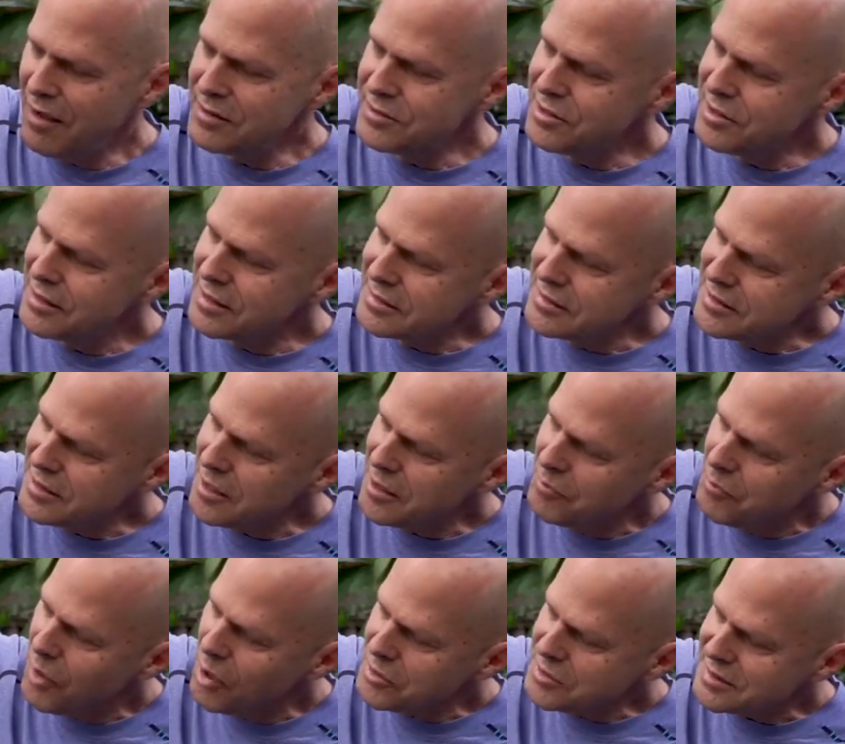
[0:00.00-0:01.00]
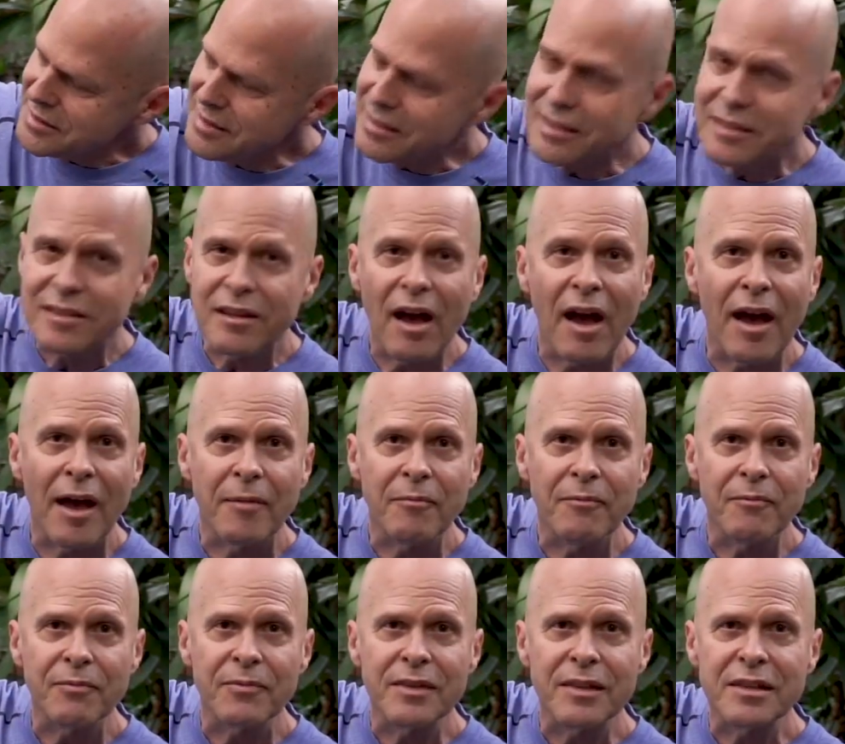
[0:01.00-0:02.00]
as you can see, most of the time,